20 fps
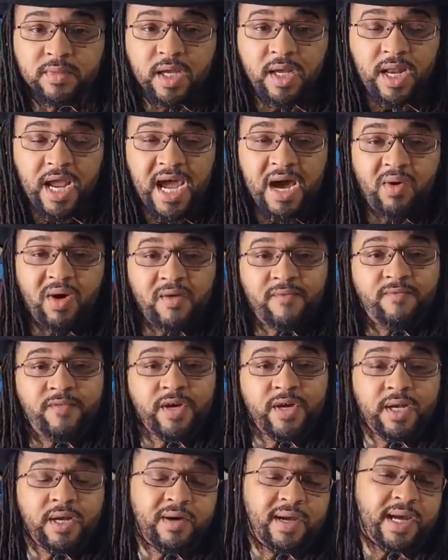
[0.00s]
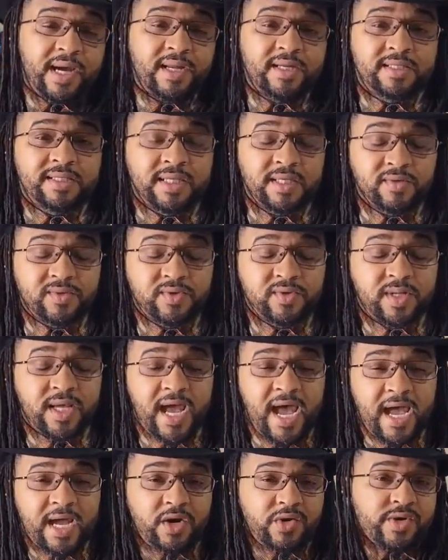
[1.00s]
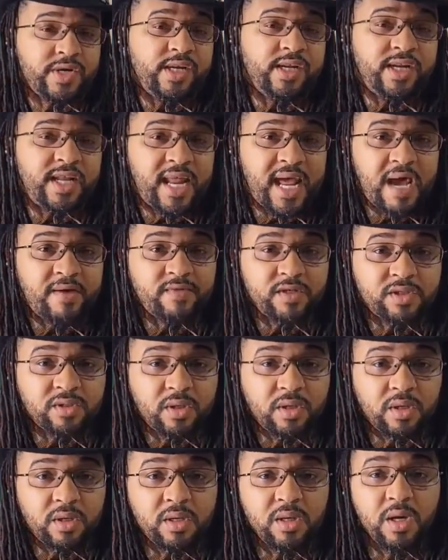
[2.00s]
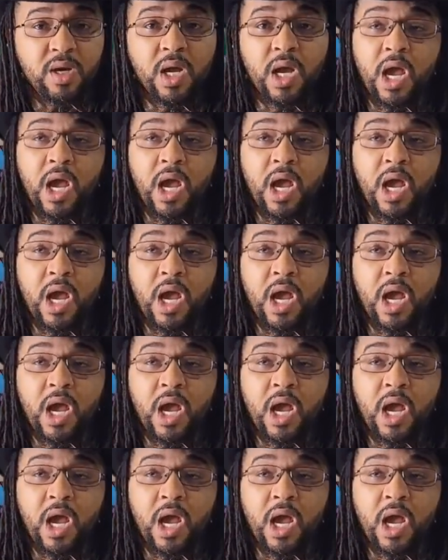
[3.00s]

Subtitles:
and how I figured out how to sell to that. I created an avatar.